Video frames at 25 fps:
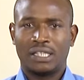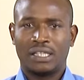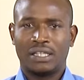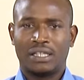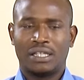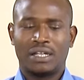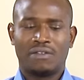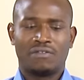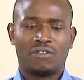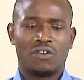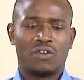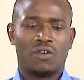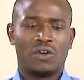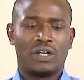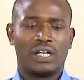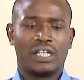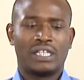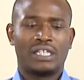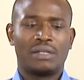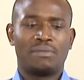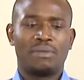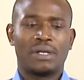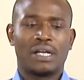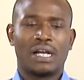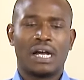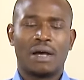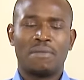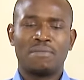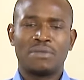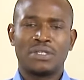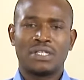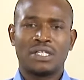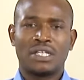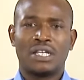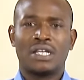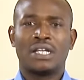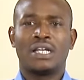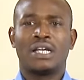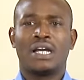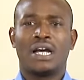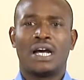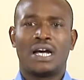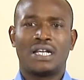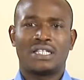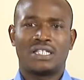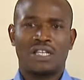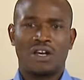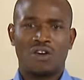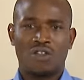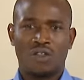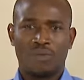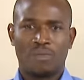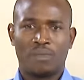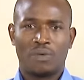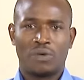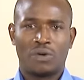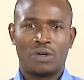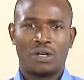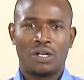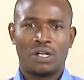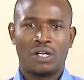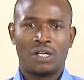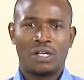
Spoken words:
Therefore, it becomes a south pole.